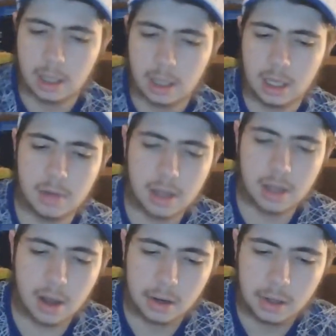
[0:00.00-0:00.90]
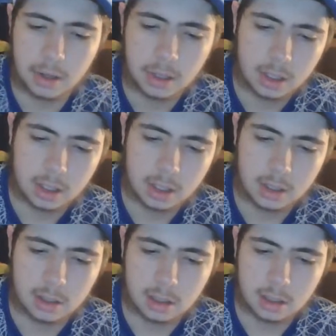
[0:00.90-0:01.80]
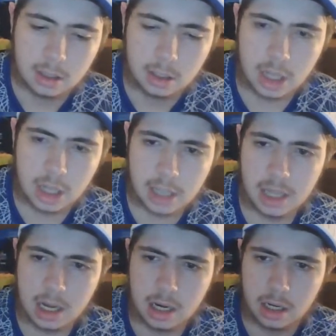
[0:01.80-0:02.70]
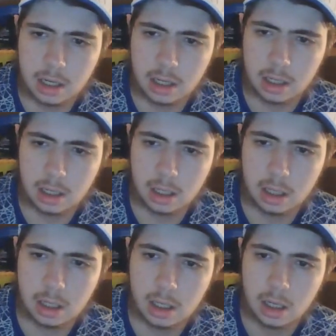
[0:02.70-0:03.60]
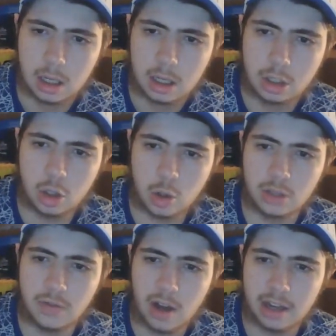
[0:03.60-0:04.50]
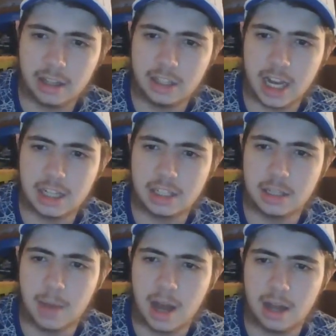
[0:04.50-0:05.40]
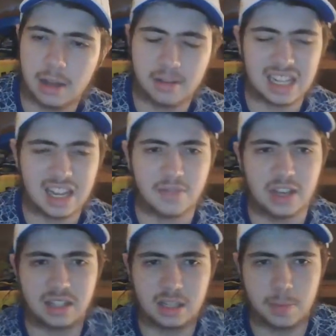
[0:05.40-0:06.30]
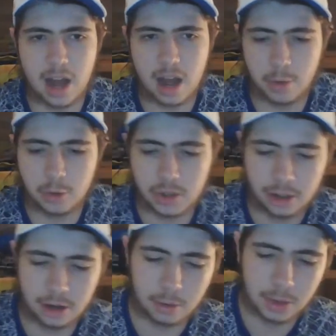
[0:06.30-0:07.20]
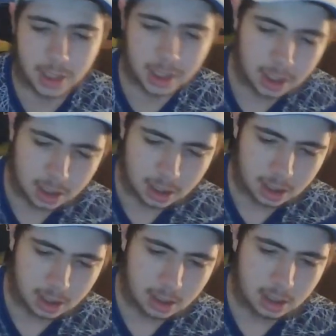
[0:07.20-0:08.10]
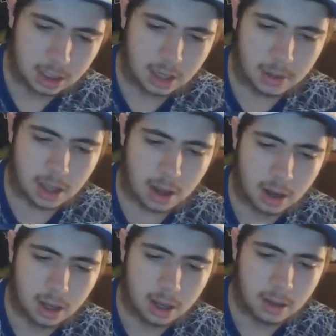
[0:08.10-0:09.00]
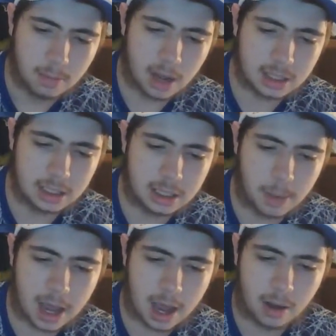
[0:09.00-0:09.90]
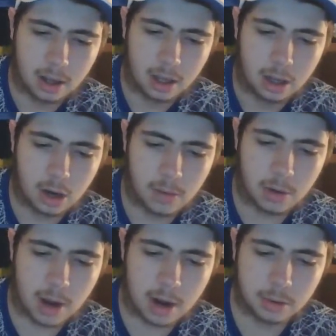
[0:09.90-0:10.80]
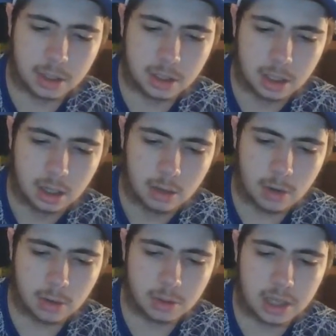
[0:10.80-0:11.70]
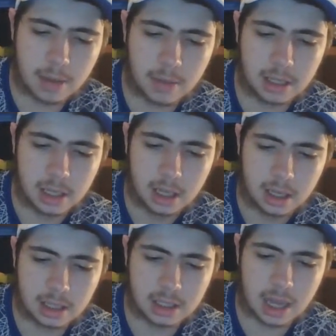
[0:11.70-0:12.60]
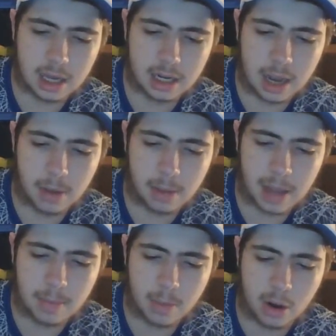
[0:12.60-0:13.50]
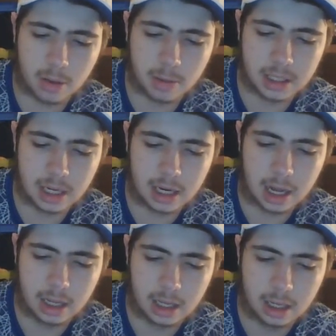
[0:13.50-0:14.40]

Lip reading: Here we go. Jensen. George finally changed his fixed his marbles a little. Here we go. Marcy Tapau over to Reynolds. Reynolds dummies gets taken down by Ben Murdoch-Masila.